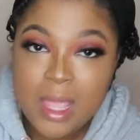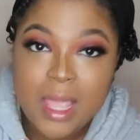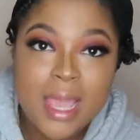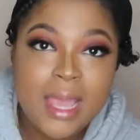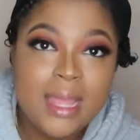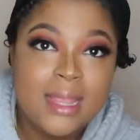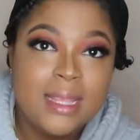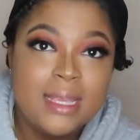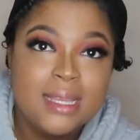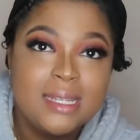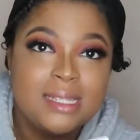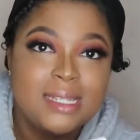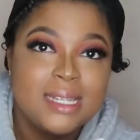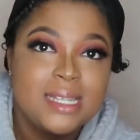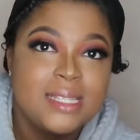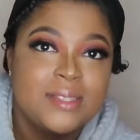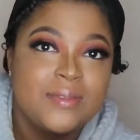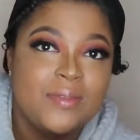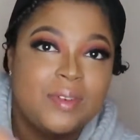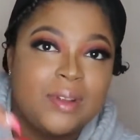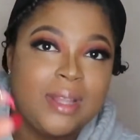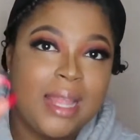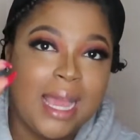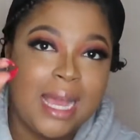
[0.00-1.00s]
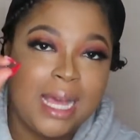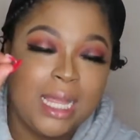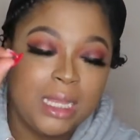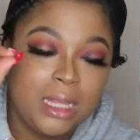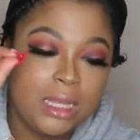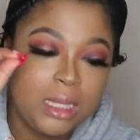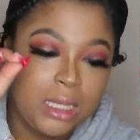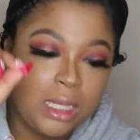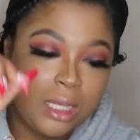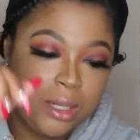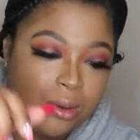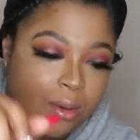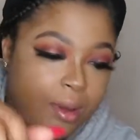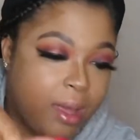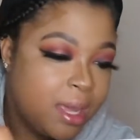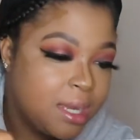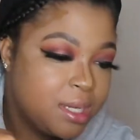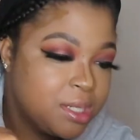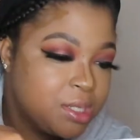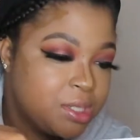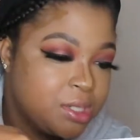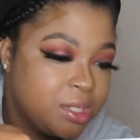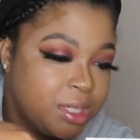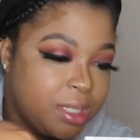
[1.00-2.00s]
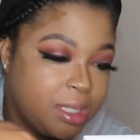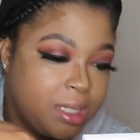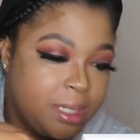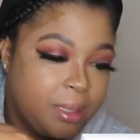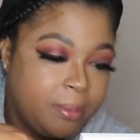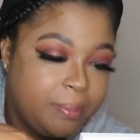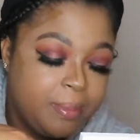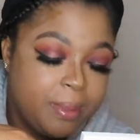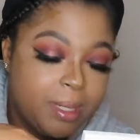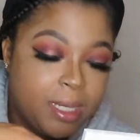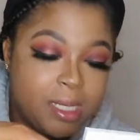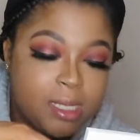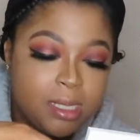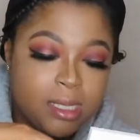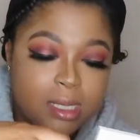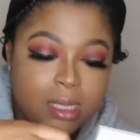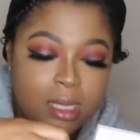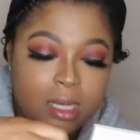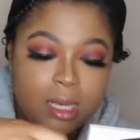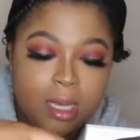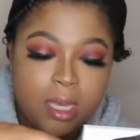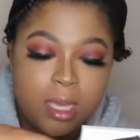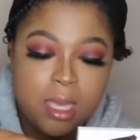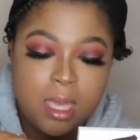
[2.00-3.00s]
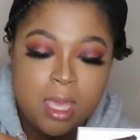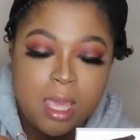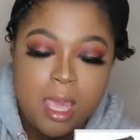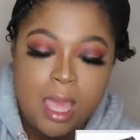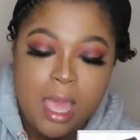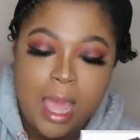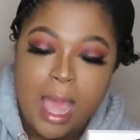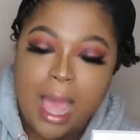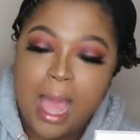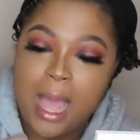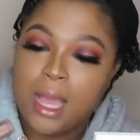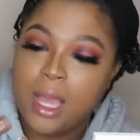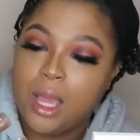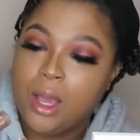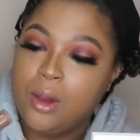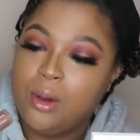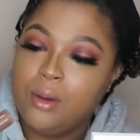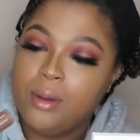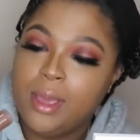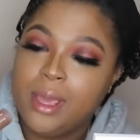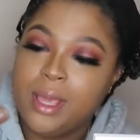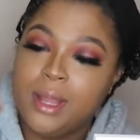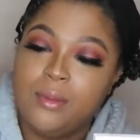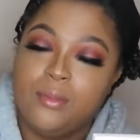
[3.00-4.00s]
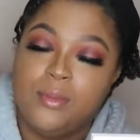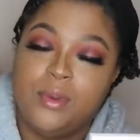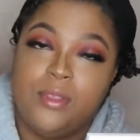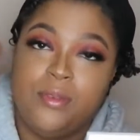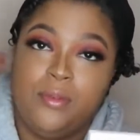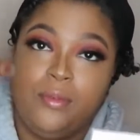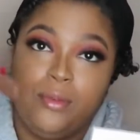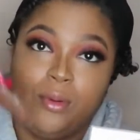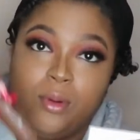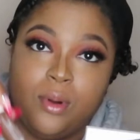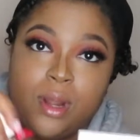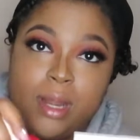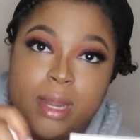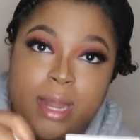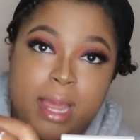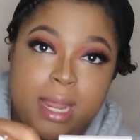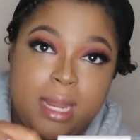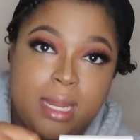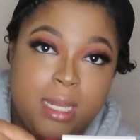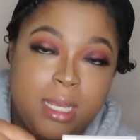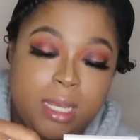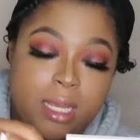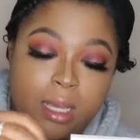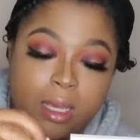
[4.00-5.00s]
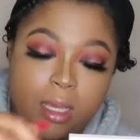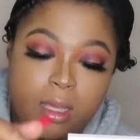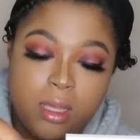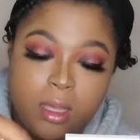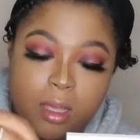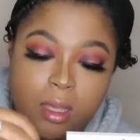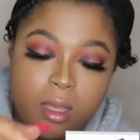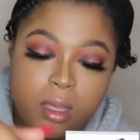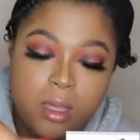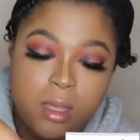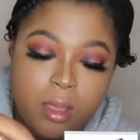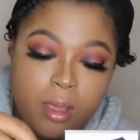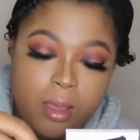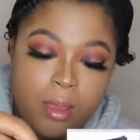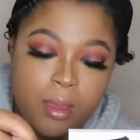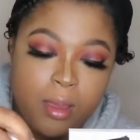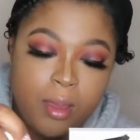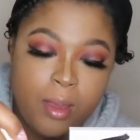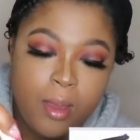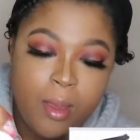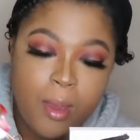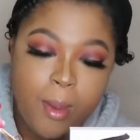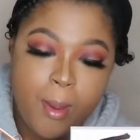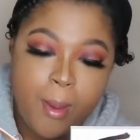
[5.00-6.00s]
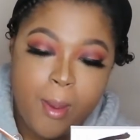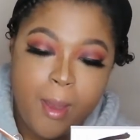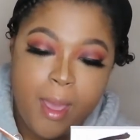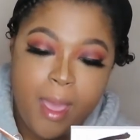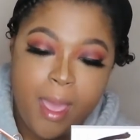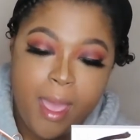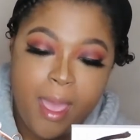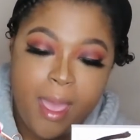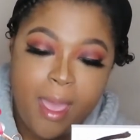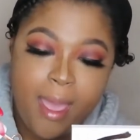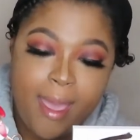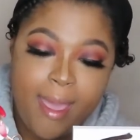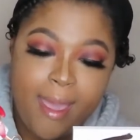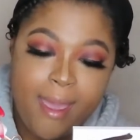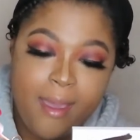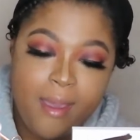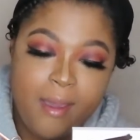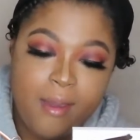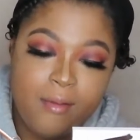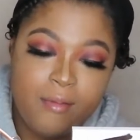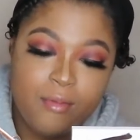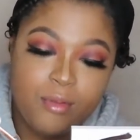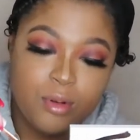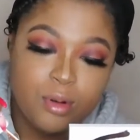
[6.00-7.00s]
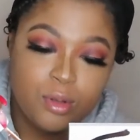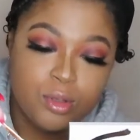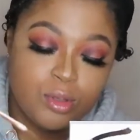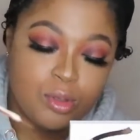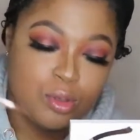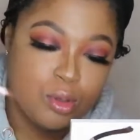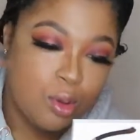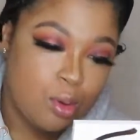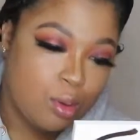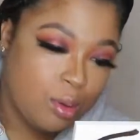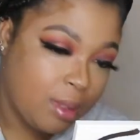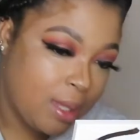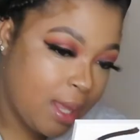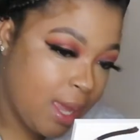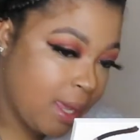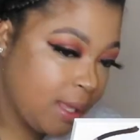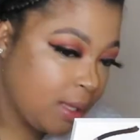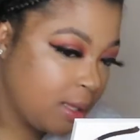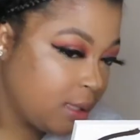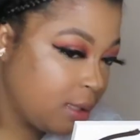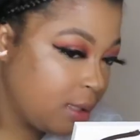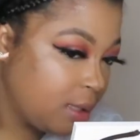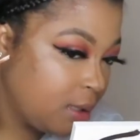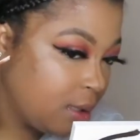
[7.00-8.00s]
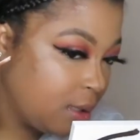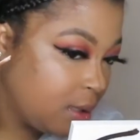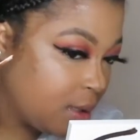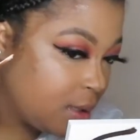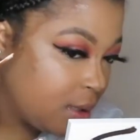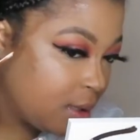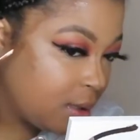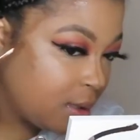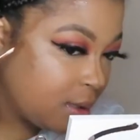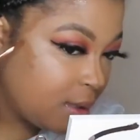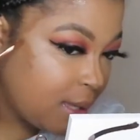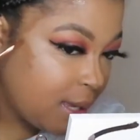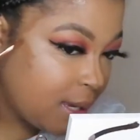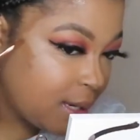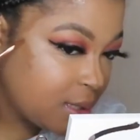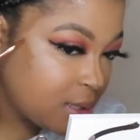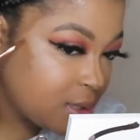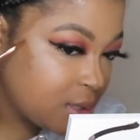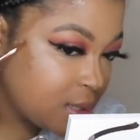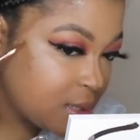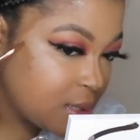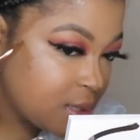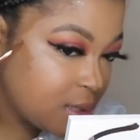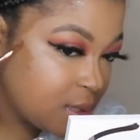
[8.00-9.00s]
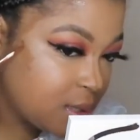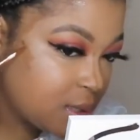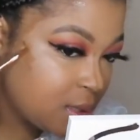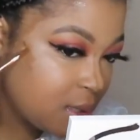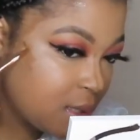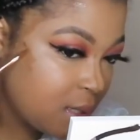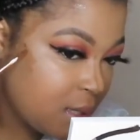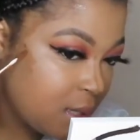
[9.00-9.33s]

And then just for like a little extra deepness, I go in with 490 ever so lightly, like just